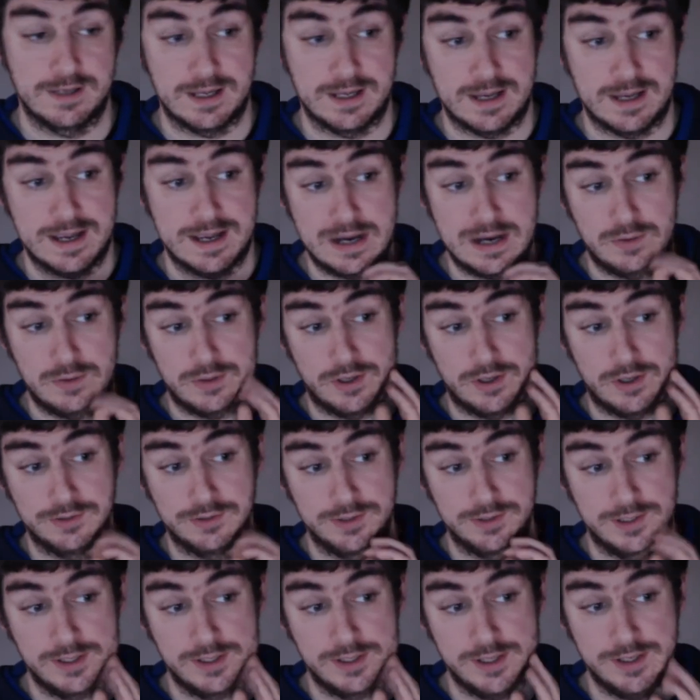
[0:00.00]
How on
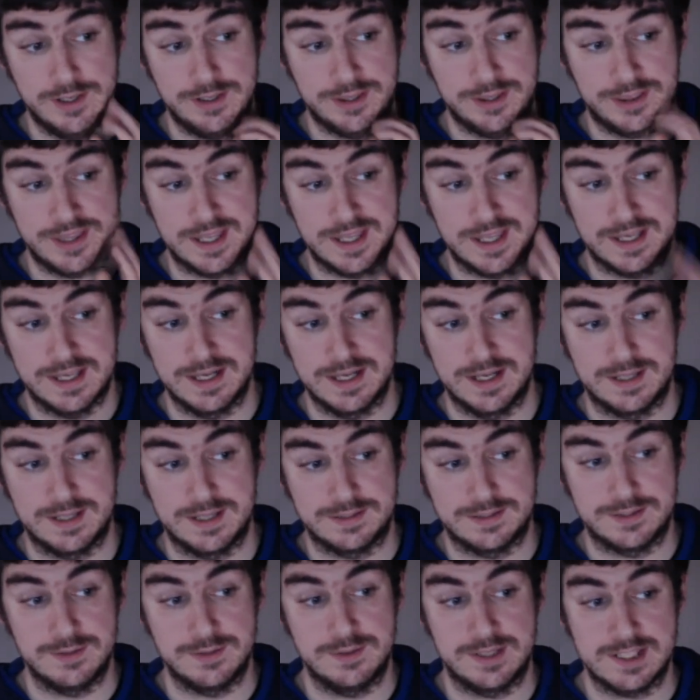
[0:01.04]
earth they're gonna
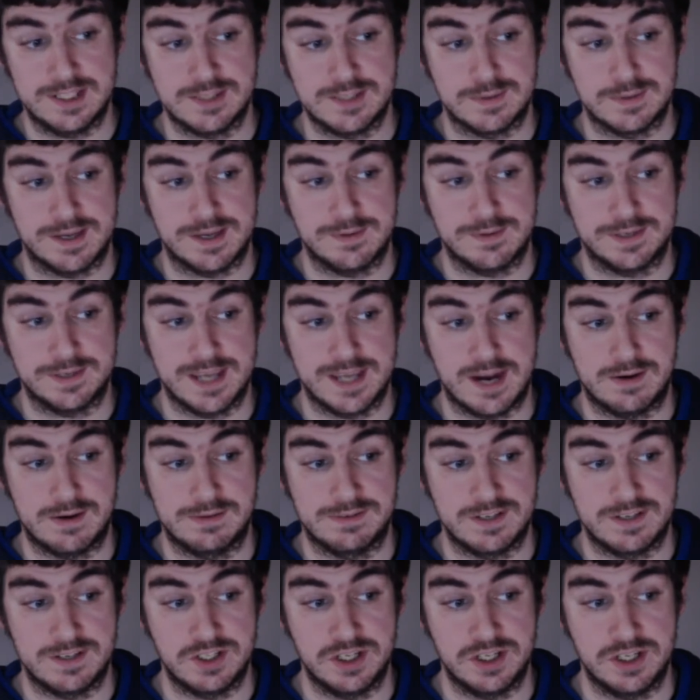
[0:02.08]
do this without Carrie
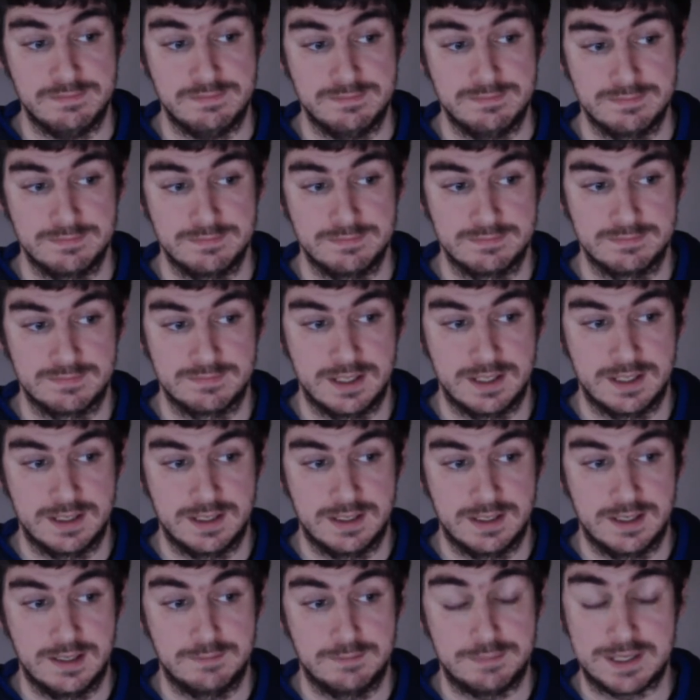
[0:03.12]
Fisher?
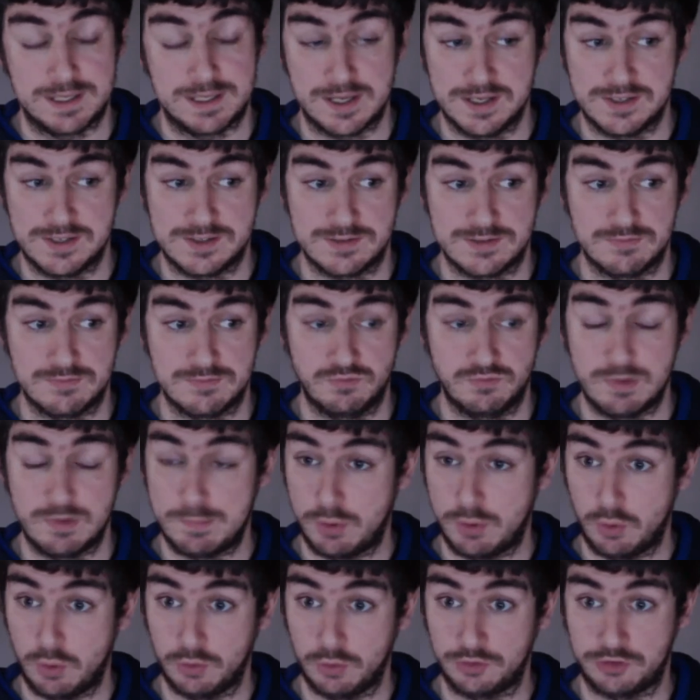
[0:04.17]
Because
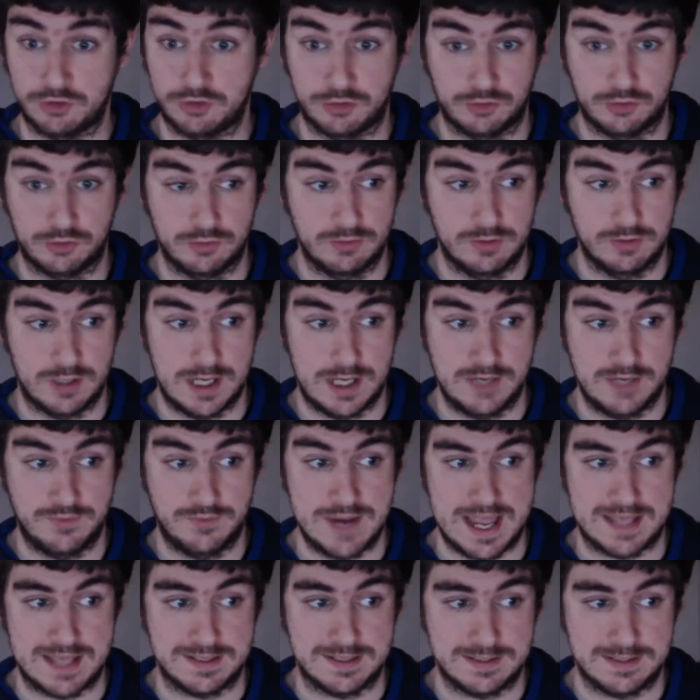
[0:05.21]
reports I
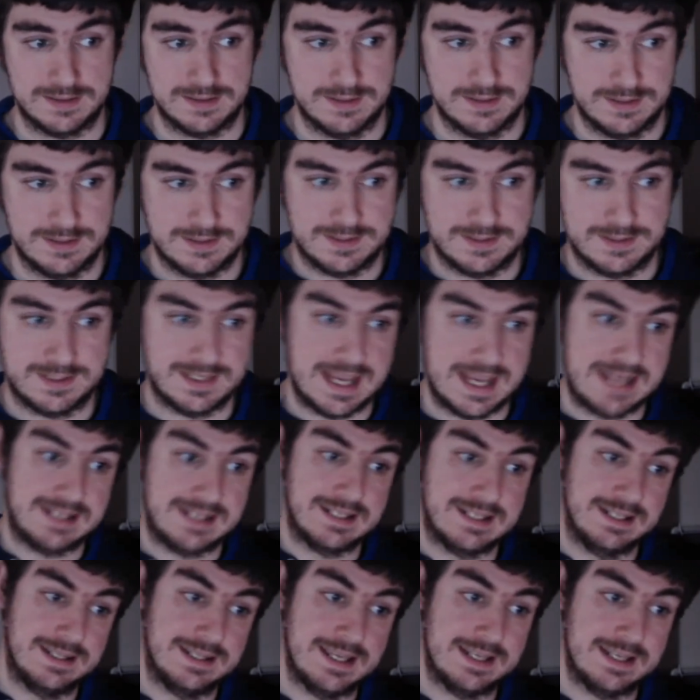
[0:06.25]
read said
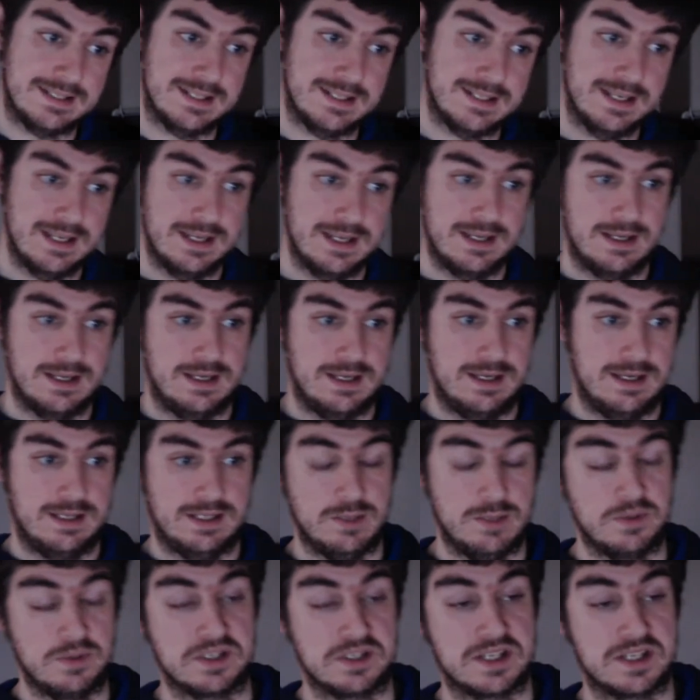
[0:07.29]
that there
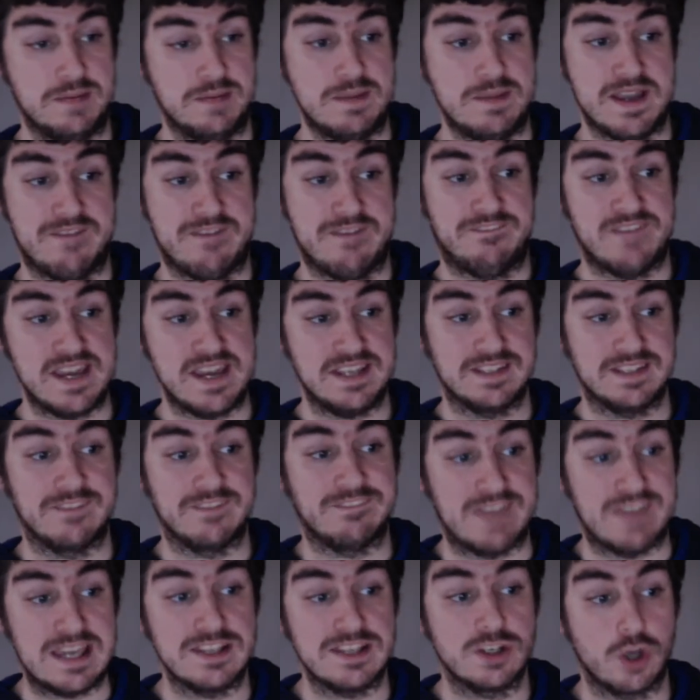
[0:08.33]
was gonna be a
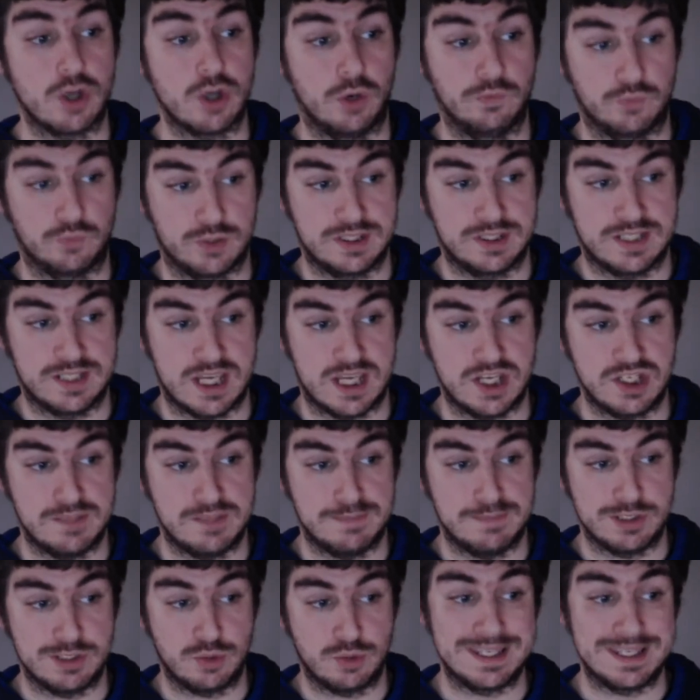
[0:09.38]
face-to-face confrontation
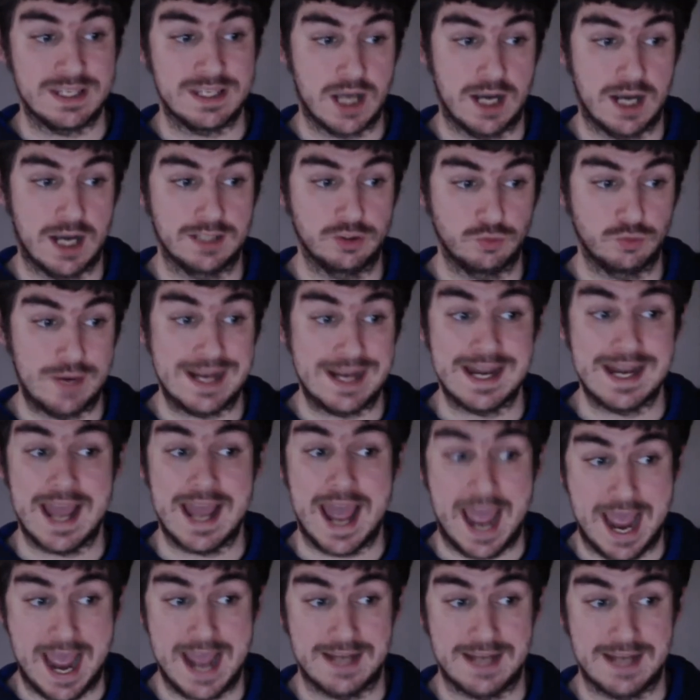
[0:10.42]
between Kylo Ren
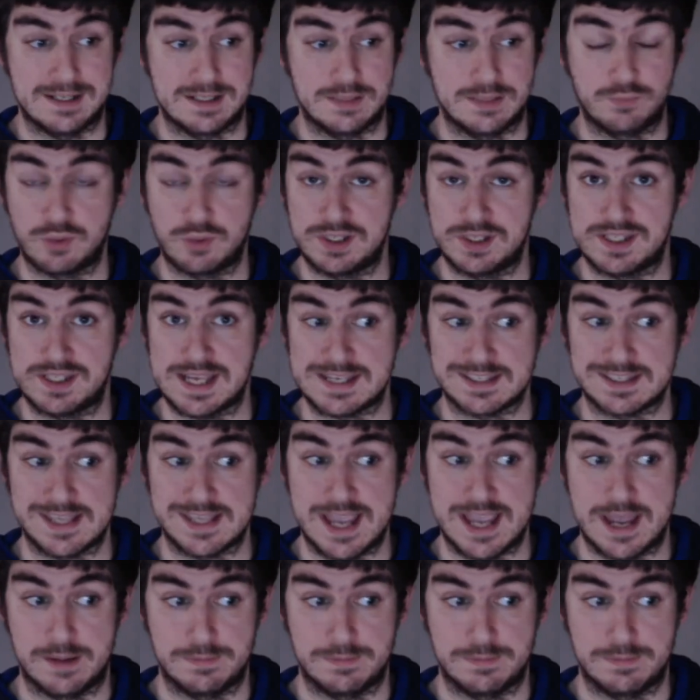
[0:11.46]
and Princess Leia.